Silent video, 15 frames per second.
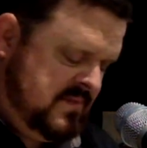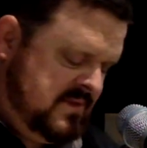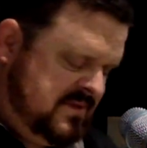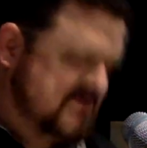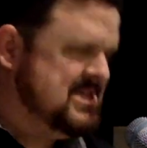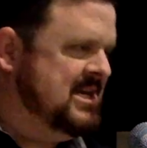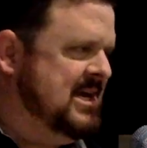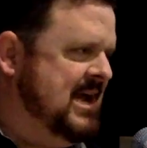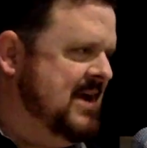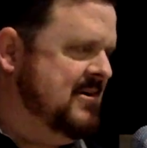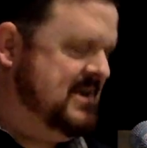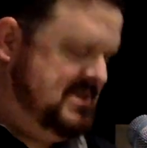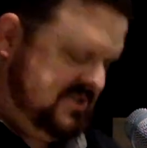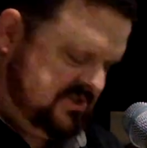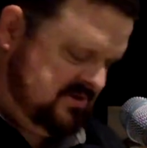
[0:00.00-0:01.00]
Listen to how
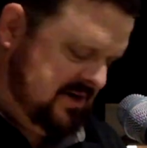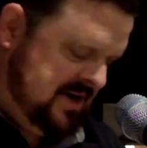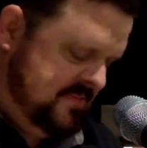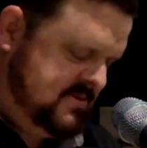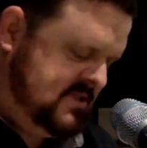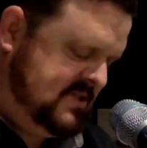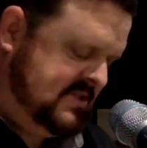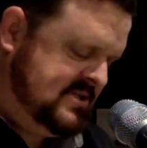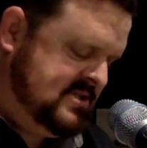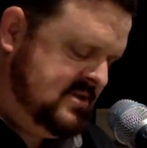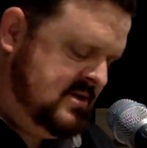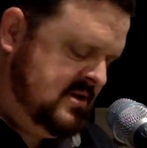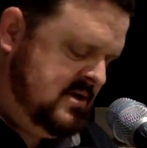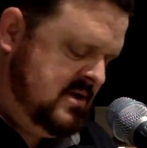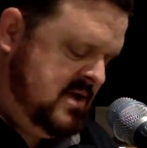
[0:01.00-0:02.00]
he describes this.
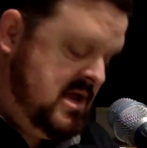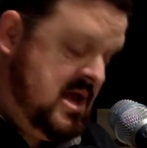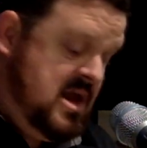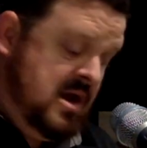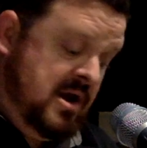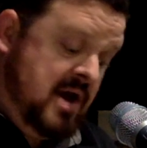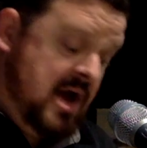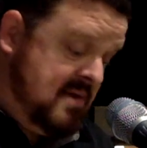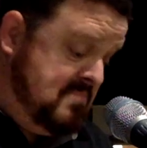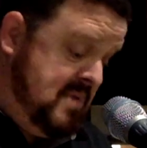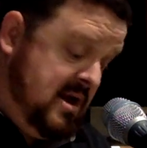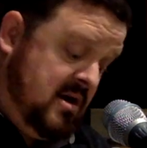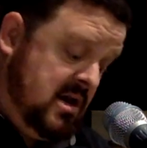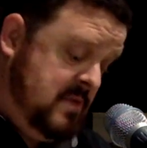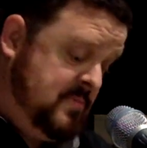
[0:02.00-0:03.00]
Not
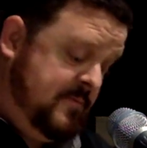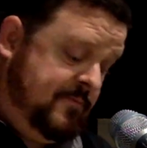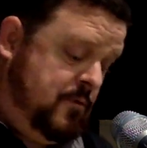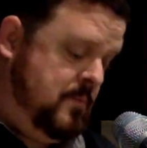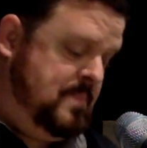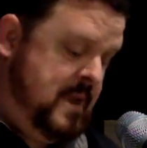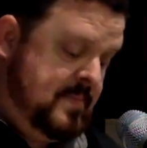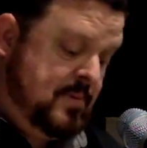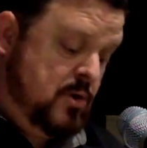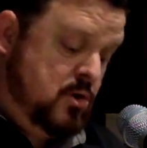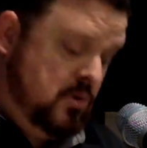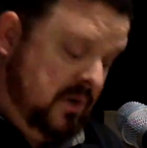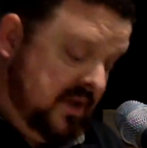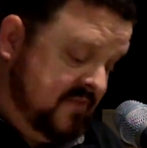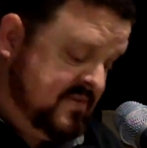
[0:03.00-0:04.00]
merely before people
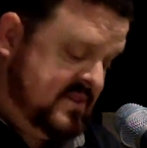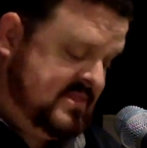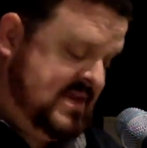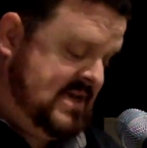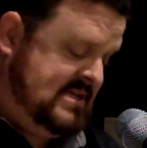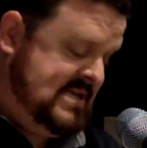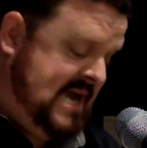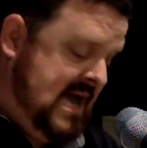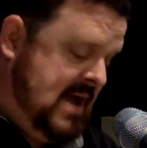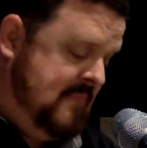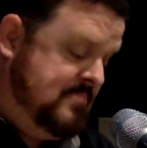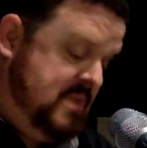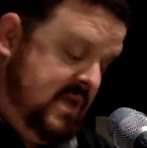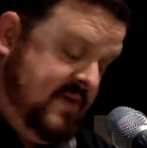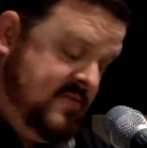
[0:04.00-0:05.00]
who lived at that
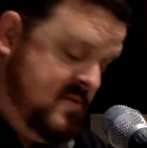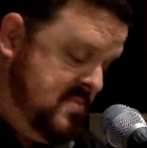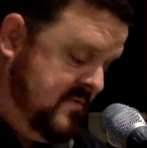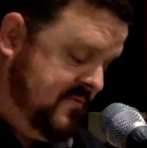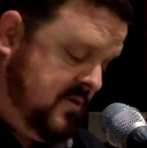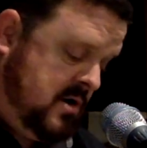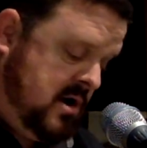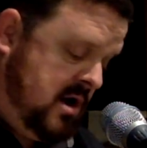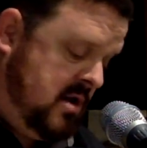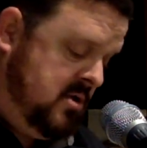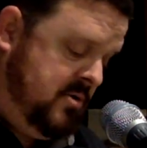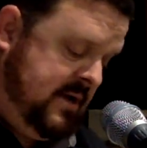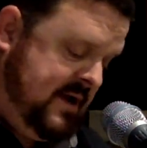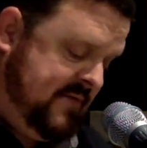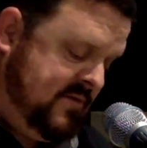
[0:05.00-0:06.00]
time, but even before all
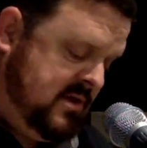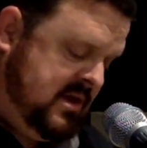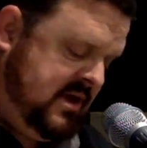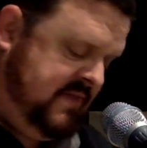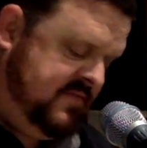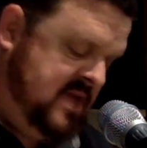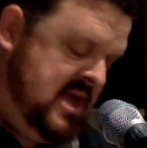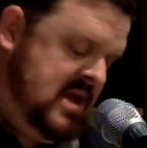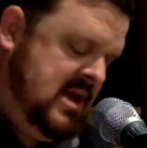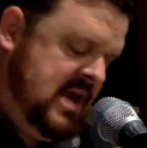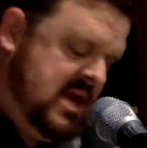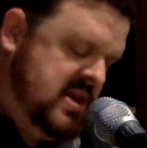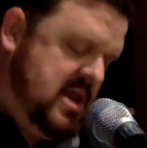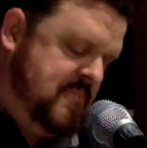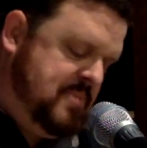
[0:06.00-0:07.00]
who had ever lived.
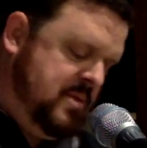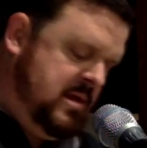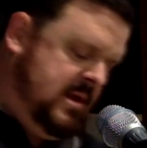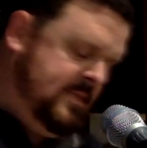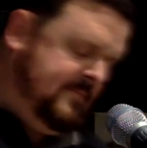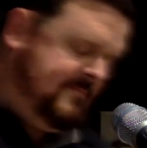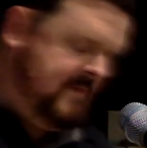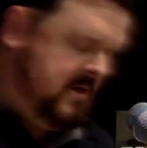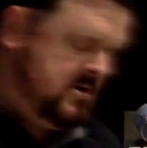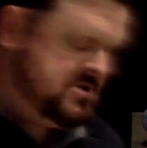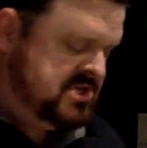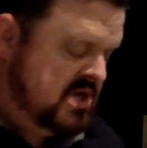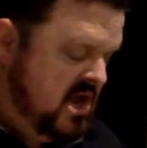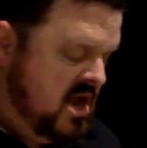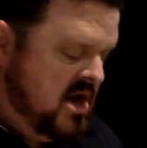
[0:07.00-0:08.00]
And they put him
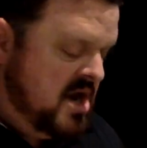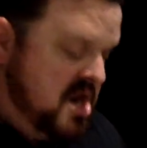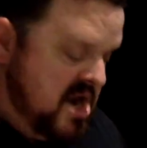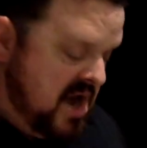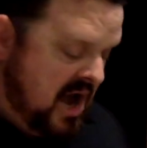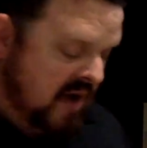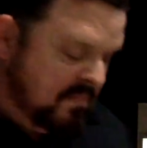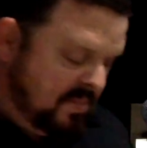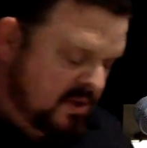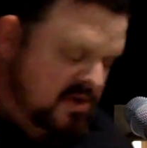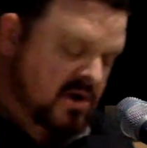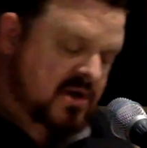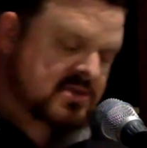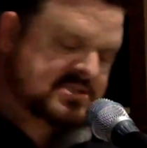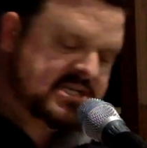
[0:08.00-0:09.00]
first, not
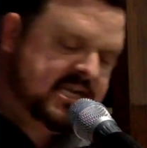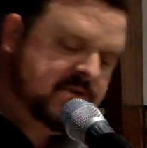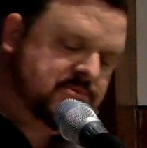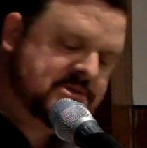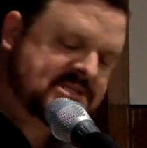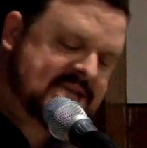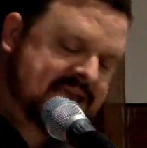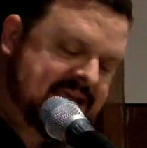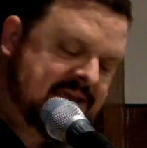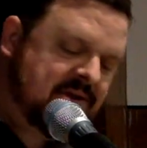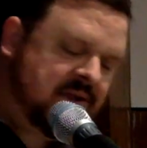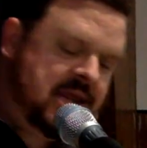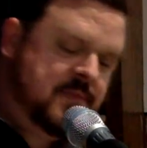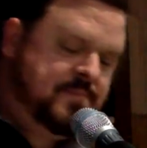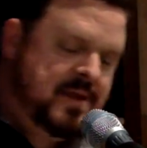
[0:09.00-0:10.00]
because he was
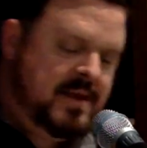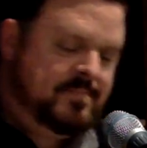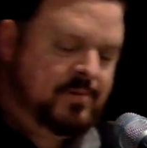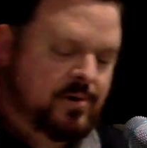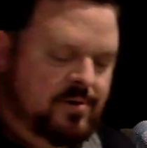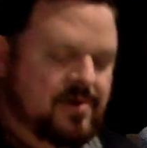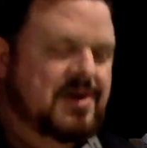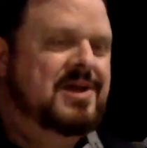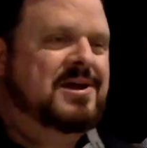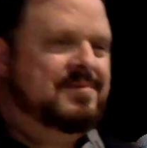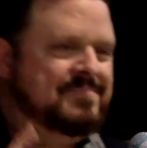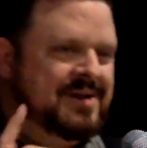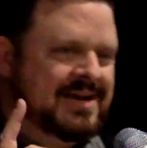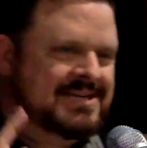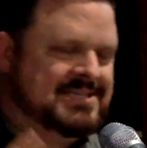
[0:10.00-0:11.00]
healing
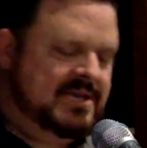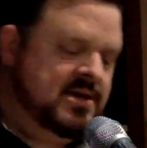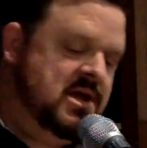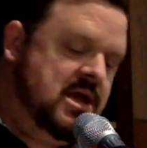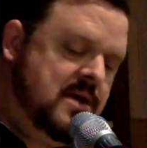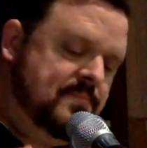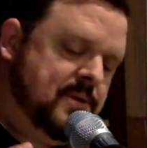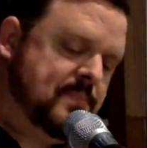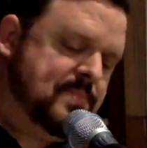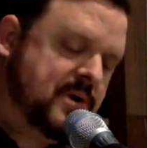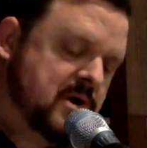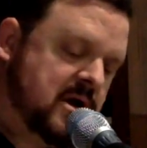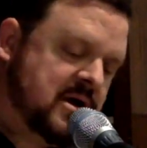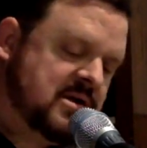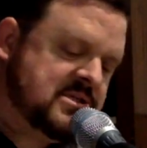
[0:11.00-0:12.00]
people, but listen, but
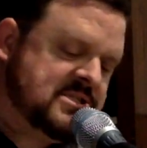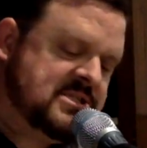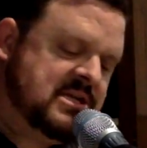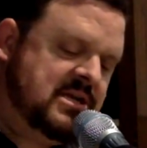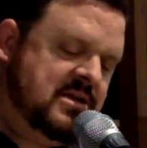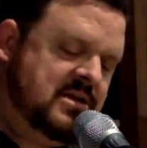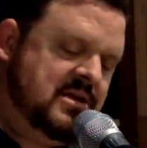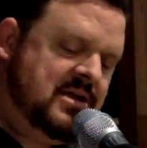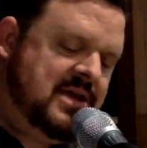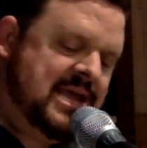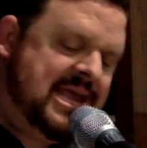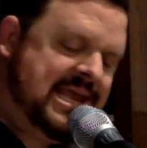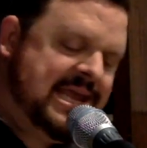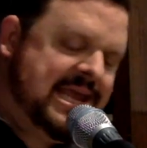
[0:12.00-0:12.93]
because he